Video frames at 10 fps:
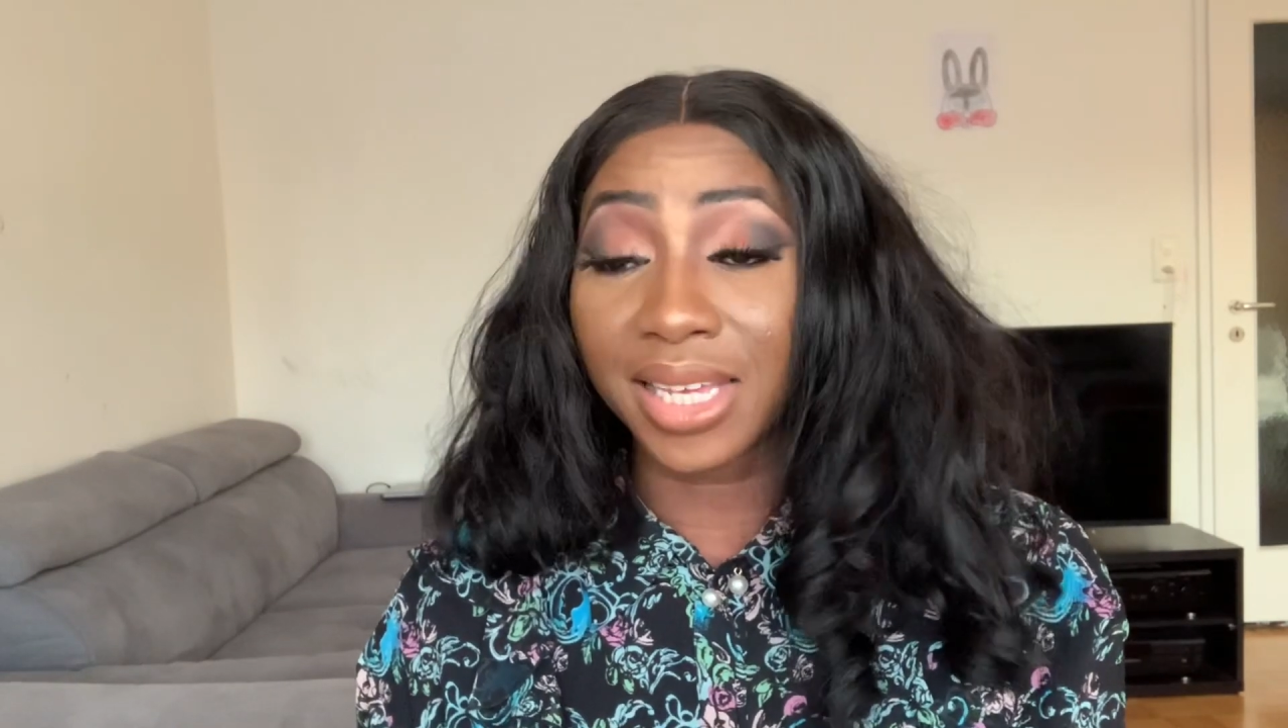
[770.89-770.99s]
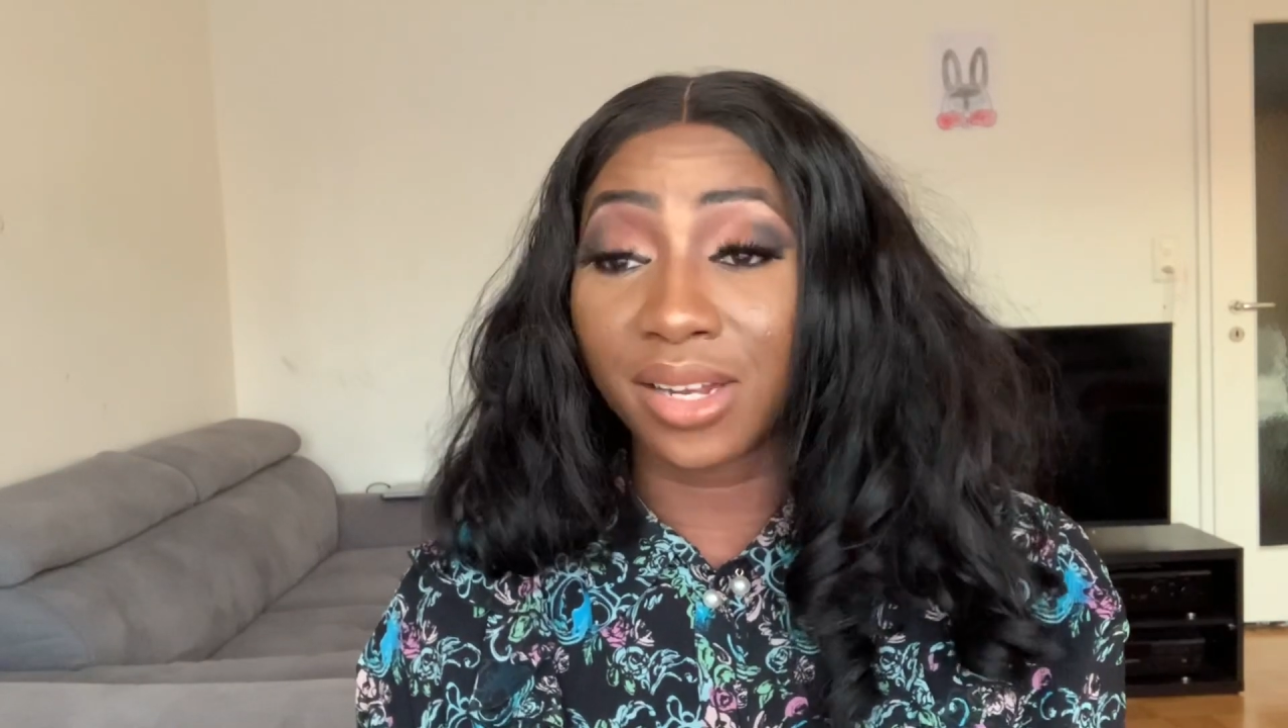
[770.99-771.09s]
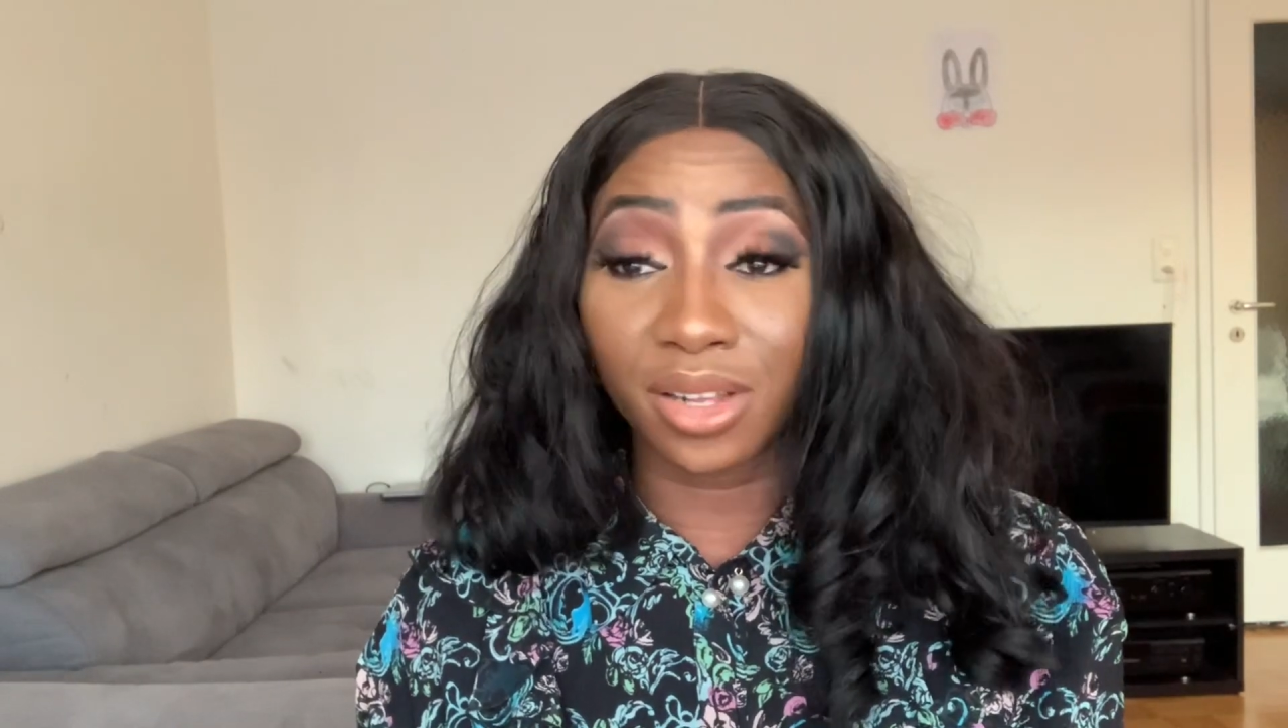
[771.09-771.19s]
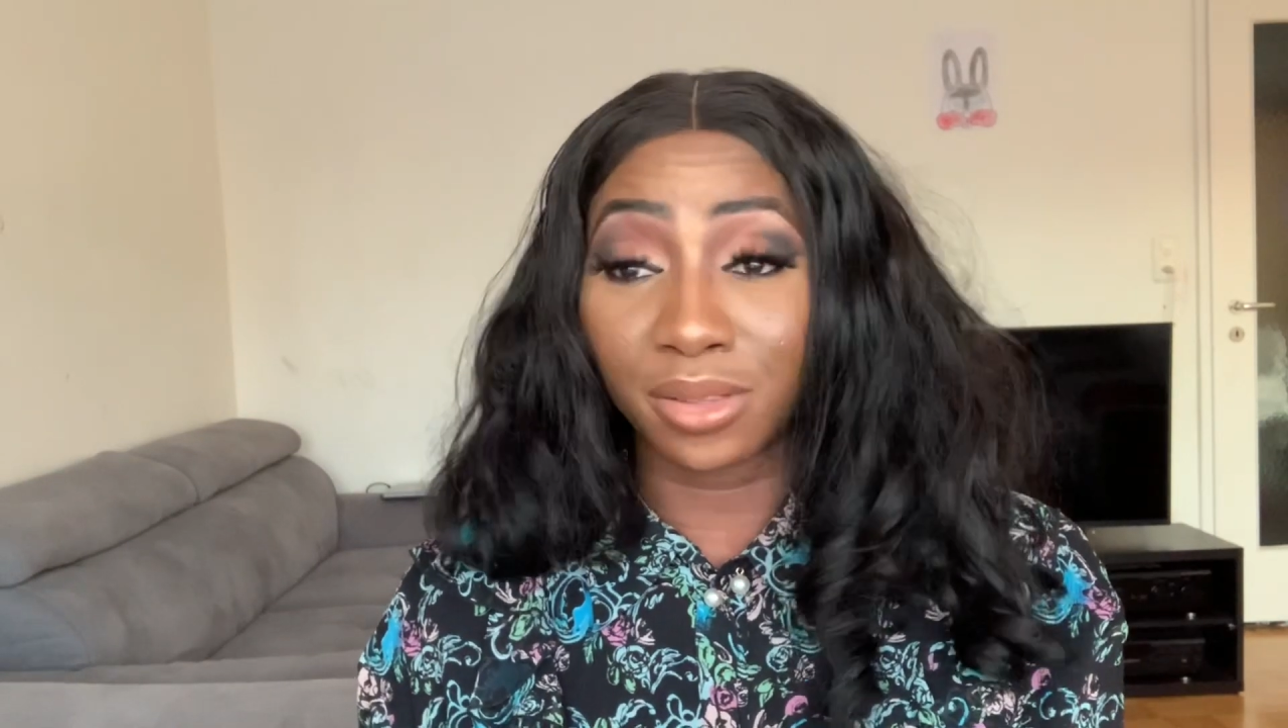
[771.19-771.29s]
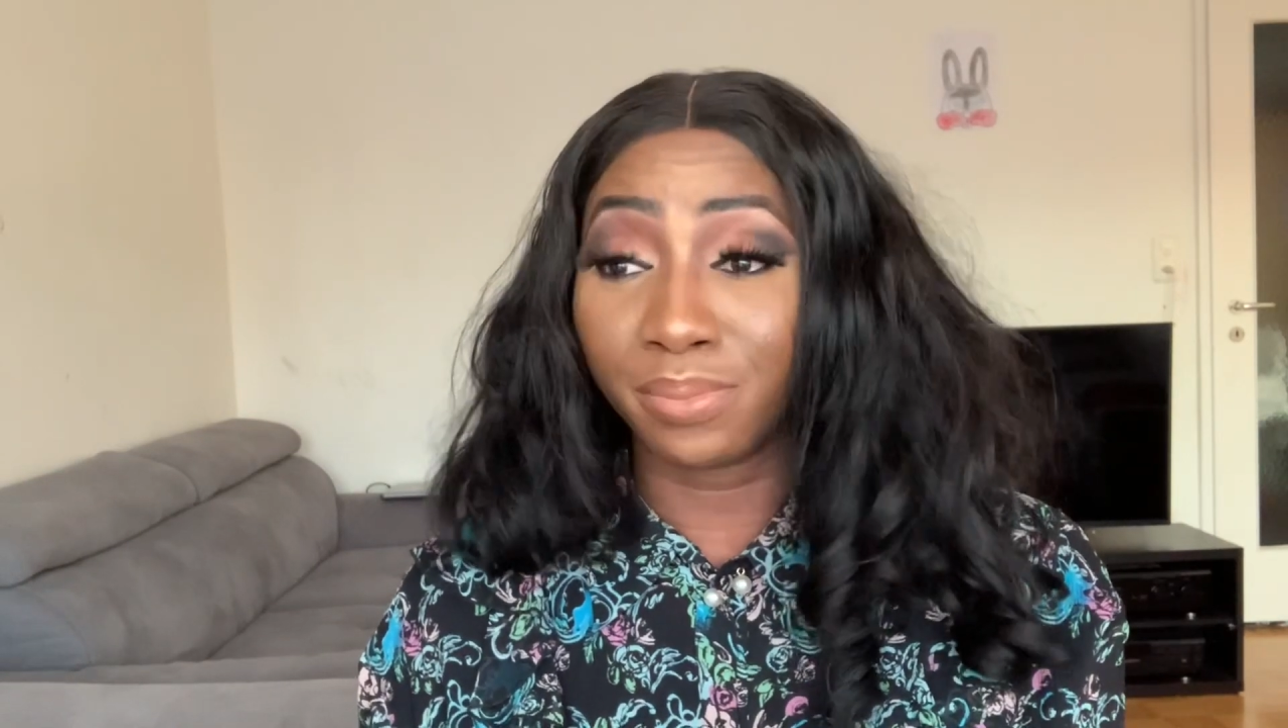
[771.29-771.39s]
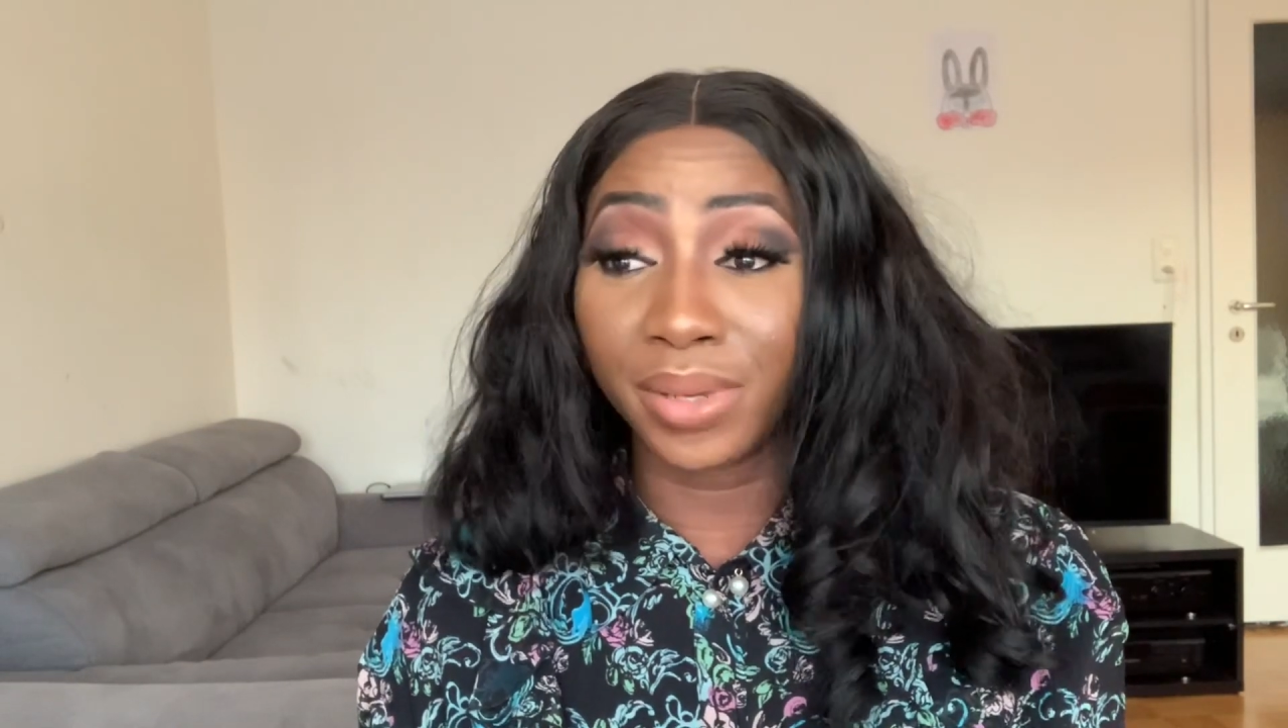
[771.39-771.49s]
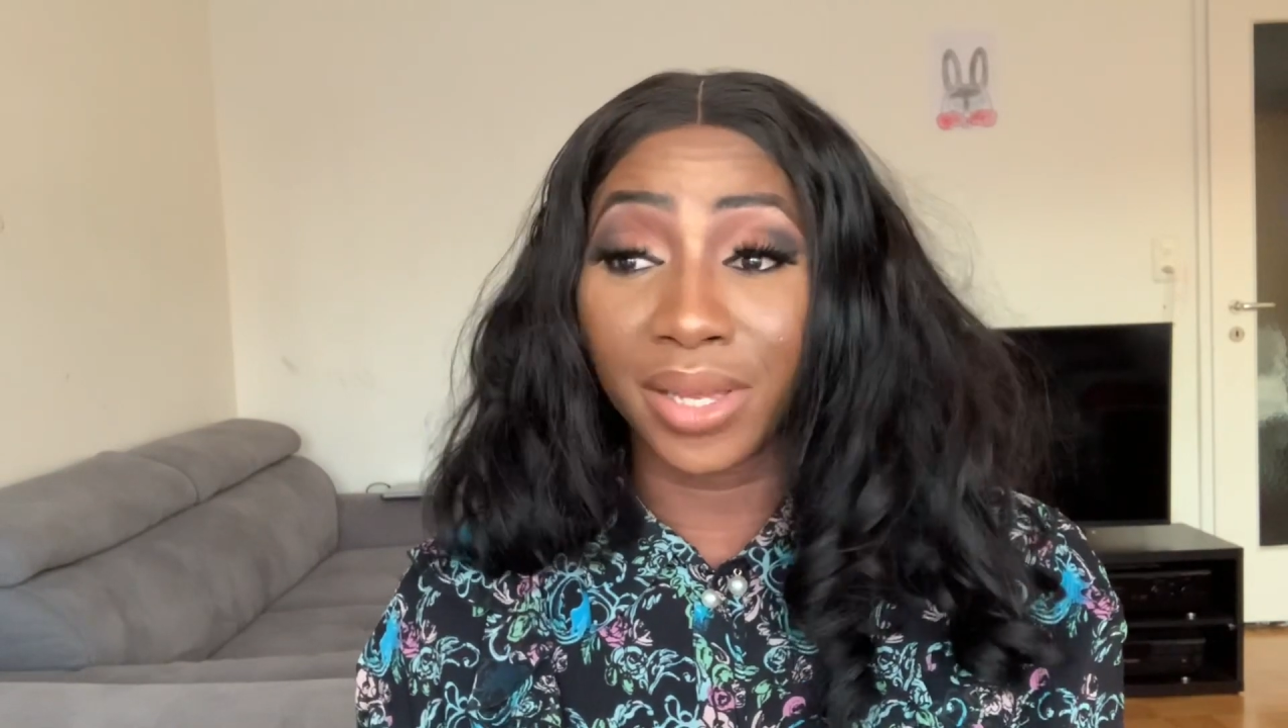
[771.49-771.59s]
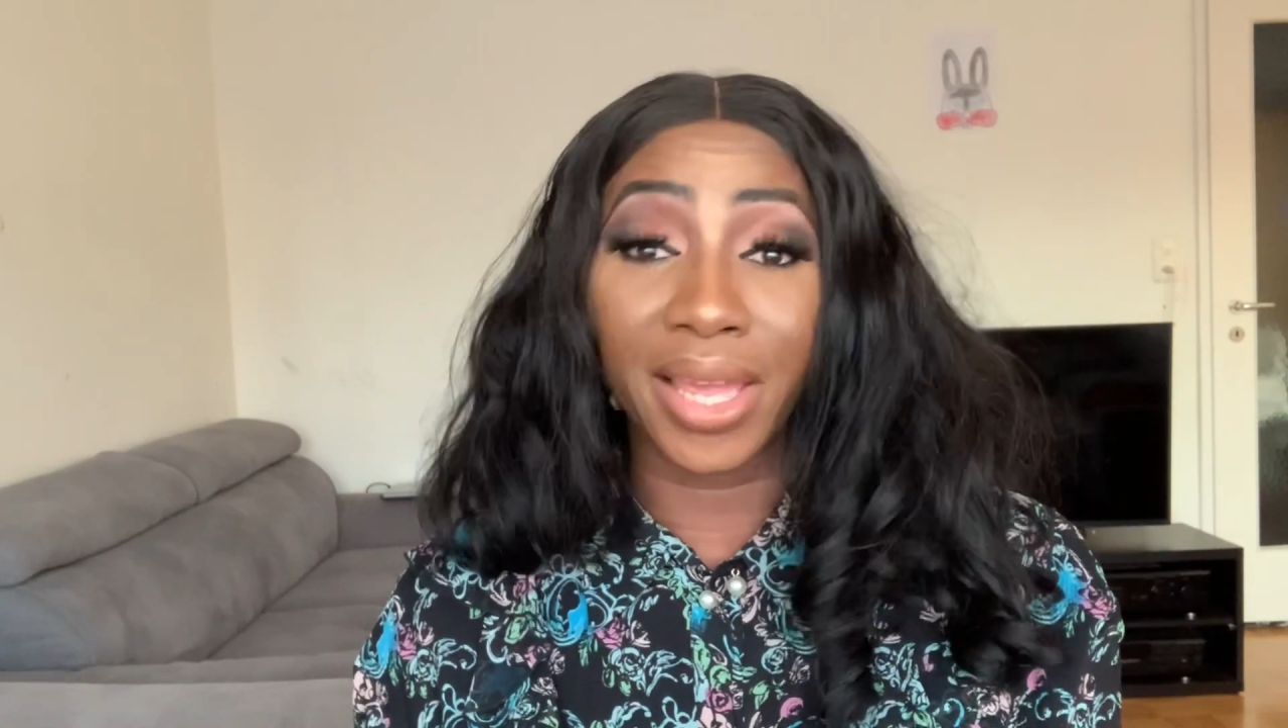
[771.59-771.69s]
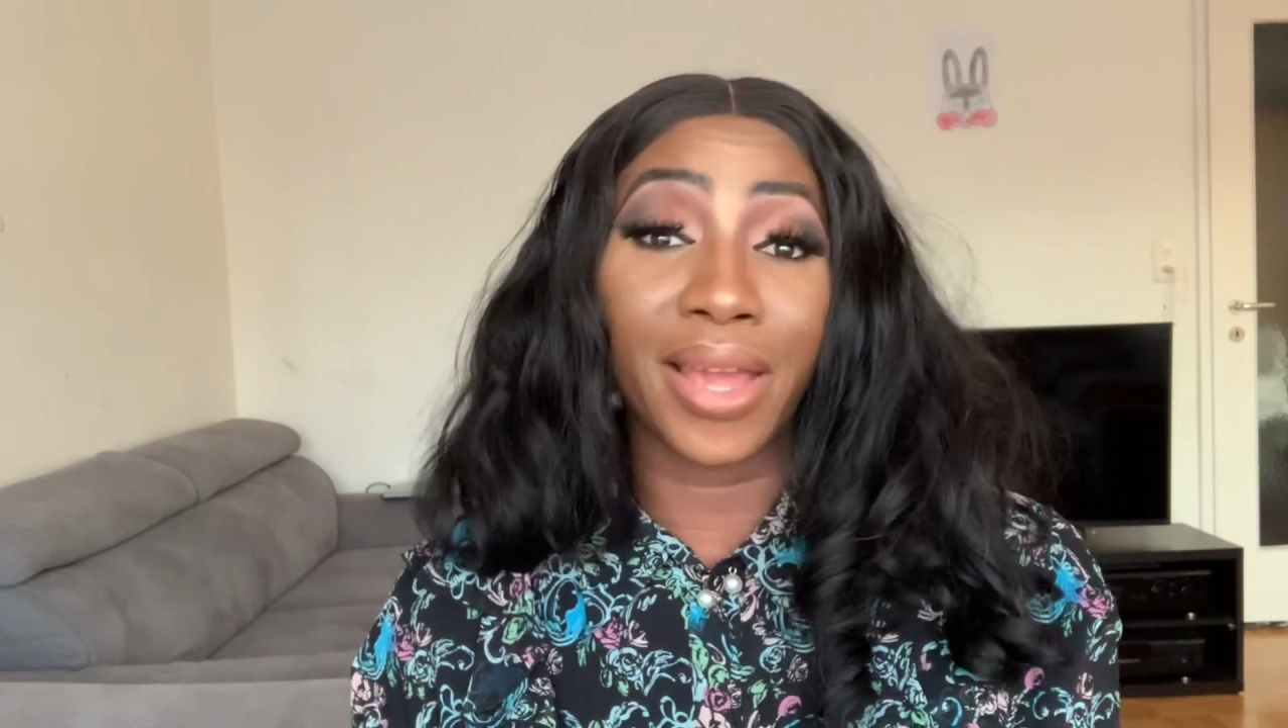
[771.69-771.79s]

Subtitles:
cannot be